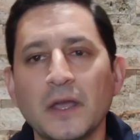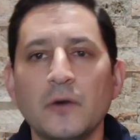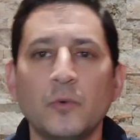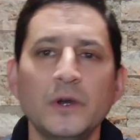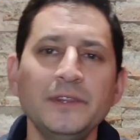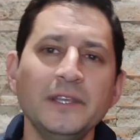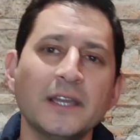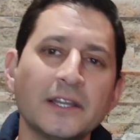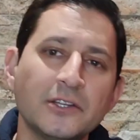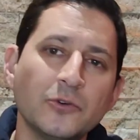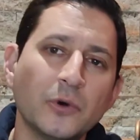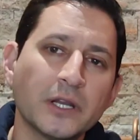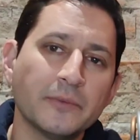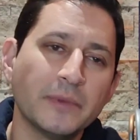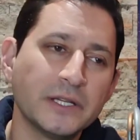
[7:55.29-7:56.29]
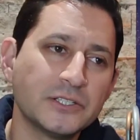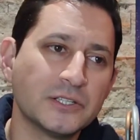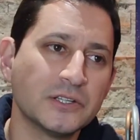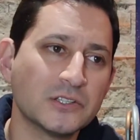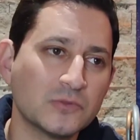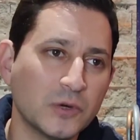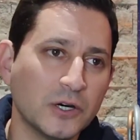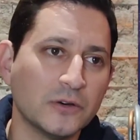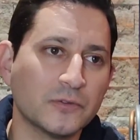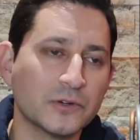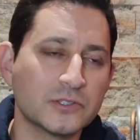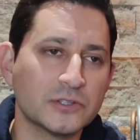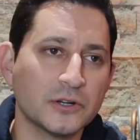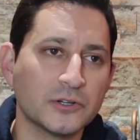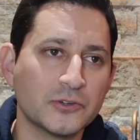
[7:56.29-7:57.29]
One thing I do want to mention as well
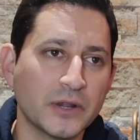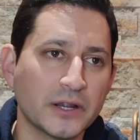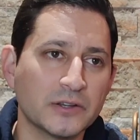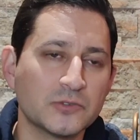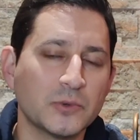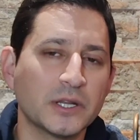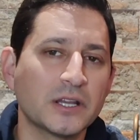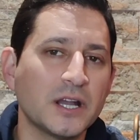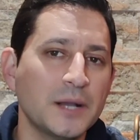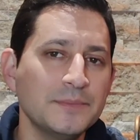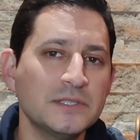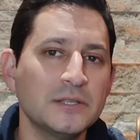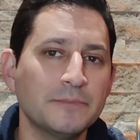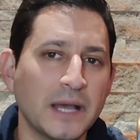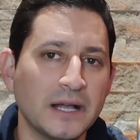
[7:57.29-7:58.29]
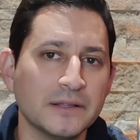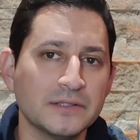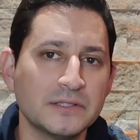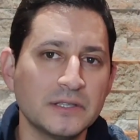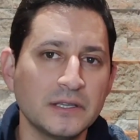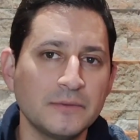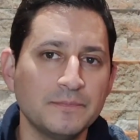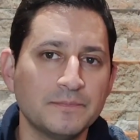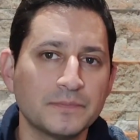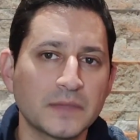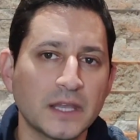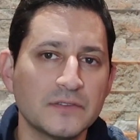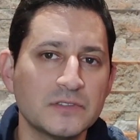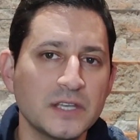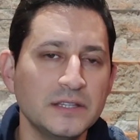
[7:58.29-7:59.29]
for star trackers, when it comes to balancing,
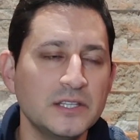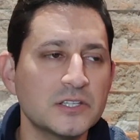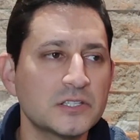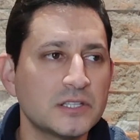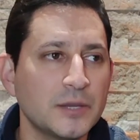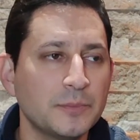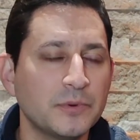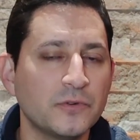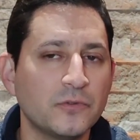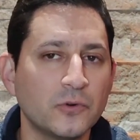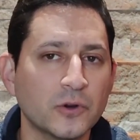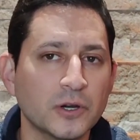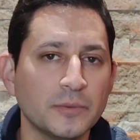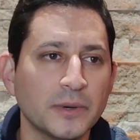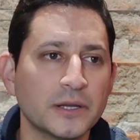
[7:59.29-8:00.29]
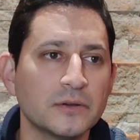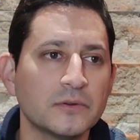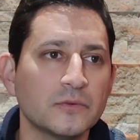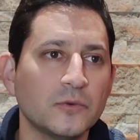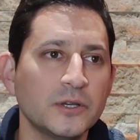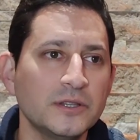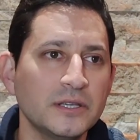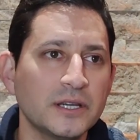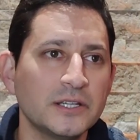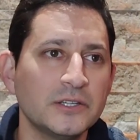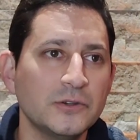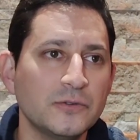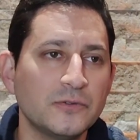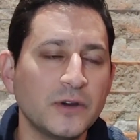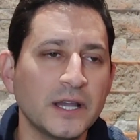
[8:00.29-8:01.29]
I've said this tip before, but one thing I
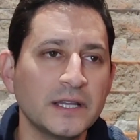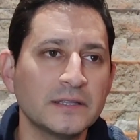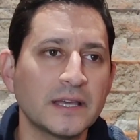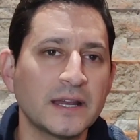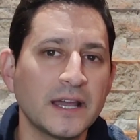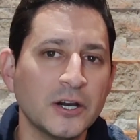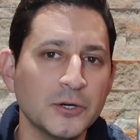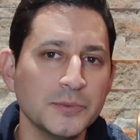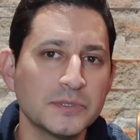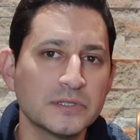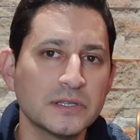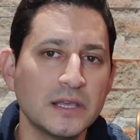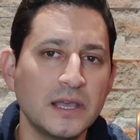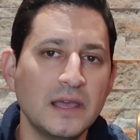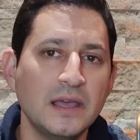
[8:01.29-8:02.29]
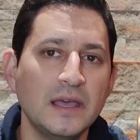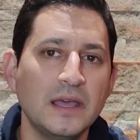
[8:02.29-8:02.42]
do find that helps